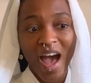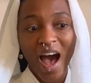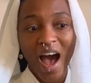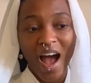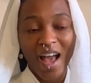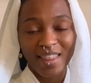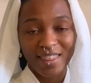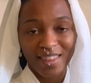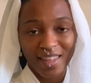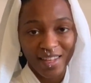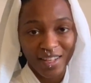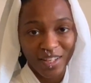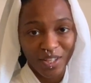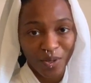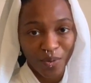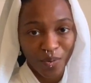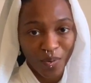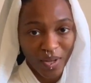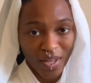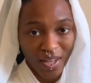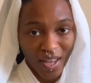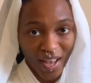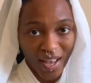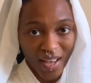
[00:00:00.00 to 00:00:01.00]
I thank you
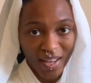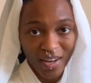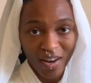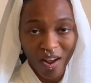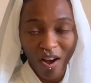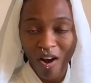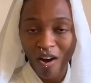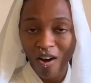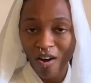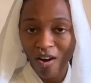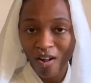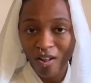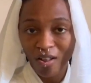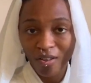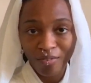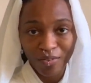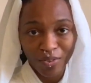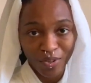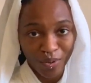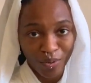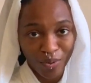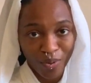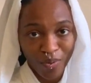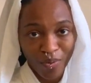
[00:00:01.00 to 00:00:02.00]
again, all of
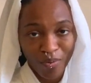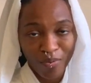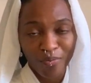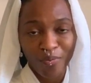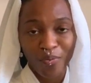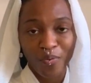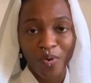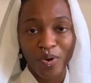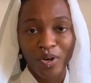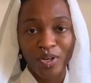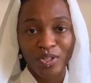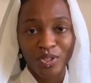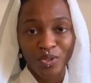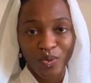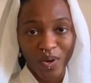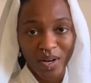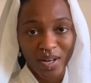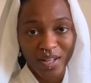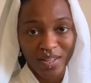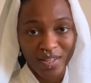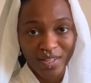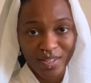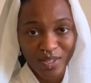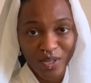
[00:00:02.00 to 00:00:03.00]
you, for
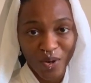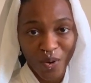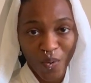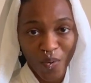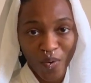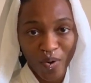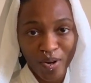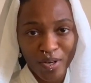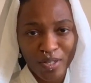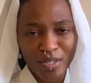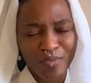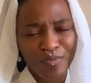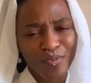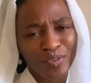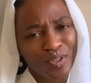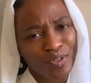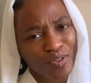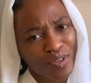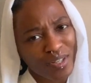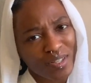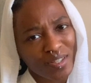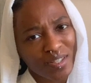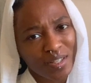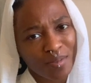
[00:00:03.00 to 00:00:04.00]
joining this course, for
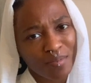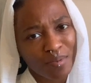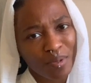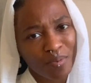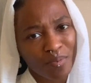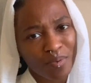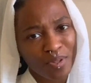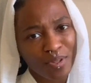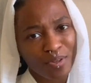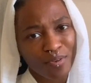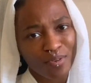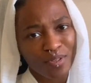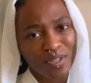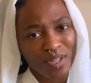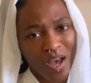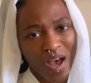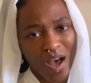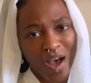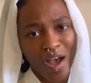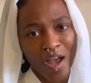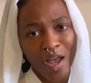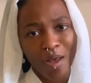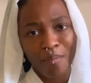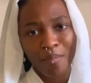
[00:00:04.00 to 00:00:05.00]
trusting me with your
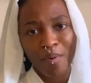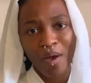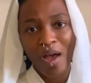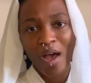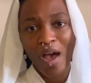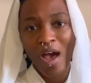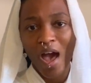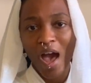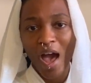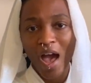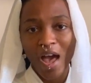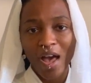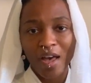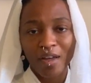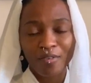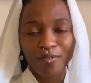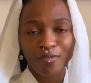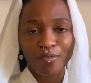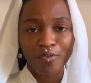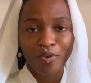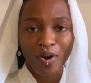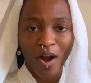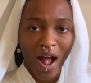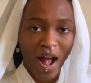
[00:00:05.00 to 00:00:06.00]
time,
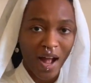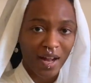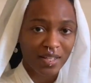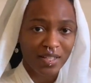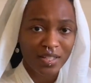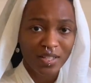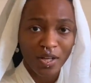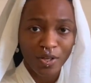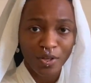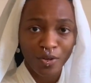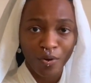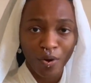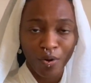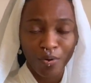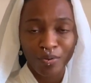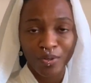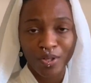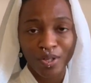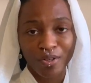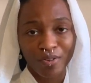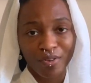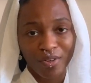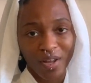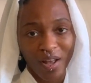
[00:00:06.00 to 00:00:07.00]
and for acting on your own
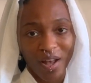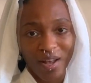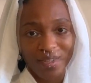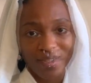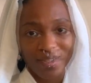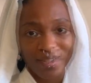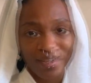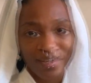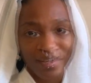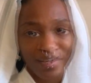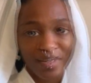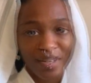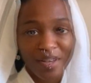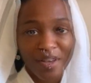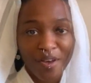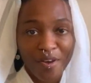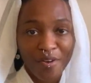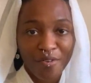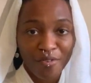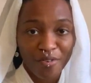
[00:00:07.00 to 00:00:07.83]
curiosity.